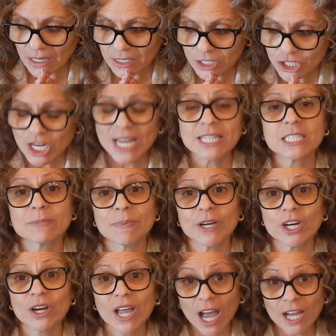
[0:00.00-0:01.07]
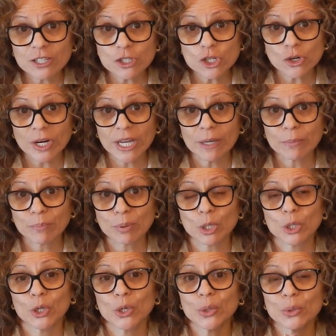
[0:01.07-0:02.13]
Shakespeare Country
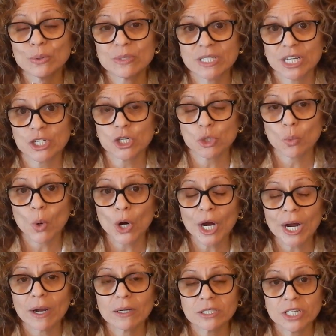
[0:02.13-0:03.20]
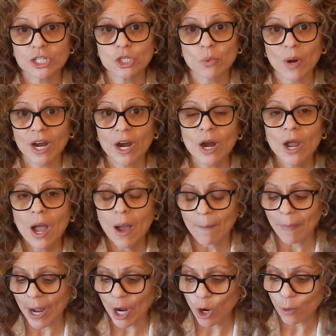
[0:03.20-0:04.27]
Blue dishware
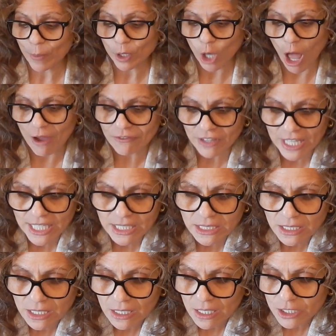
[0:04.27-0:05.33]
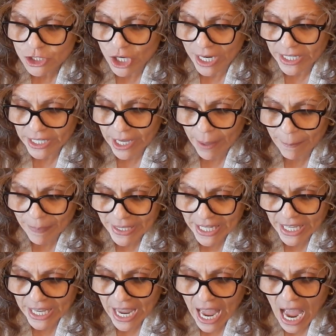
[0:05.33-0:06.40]
by Homer Laughlin China
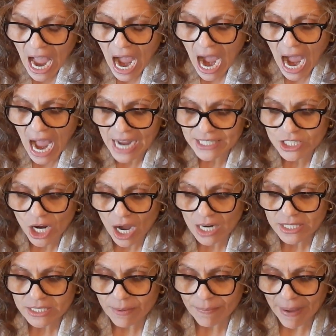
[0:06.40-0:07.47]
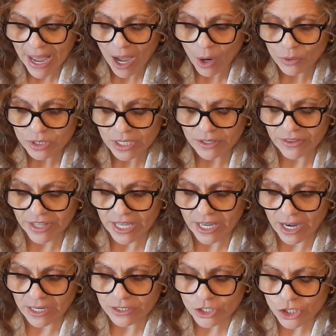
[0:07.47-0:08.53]
Company, I talked about the
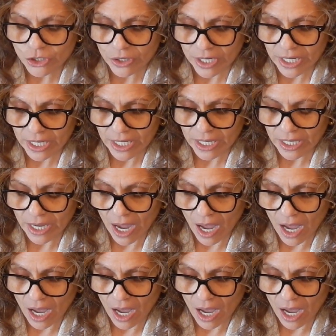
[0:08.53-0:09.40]
country,